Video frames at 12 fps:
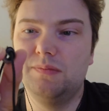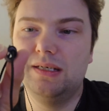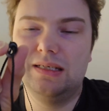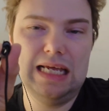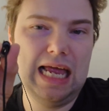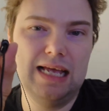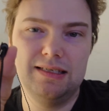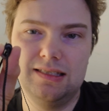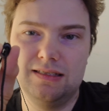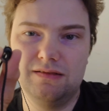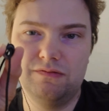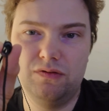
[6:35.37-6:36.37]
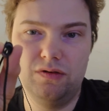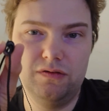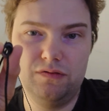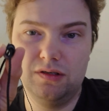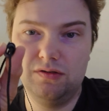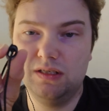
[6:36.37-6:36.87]
But as for
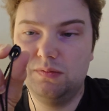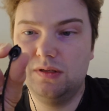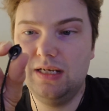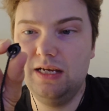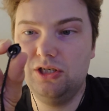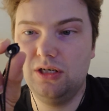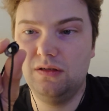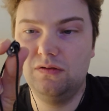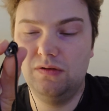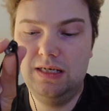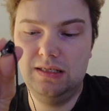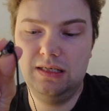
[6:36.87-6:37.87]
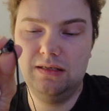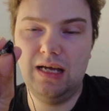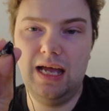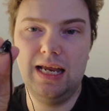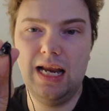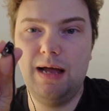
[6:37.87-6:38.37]
transportation, to easily
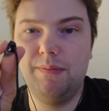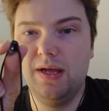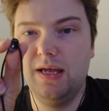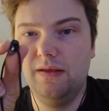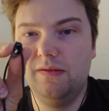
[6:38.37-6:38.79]
tie it up,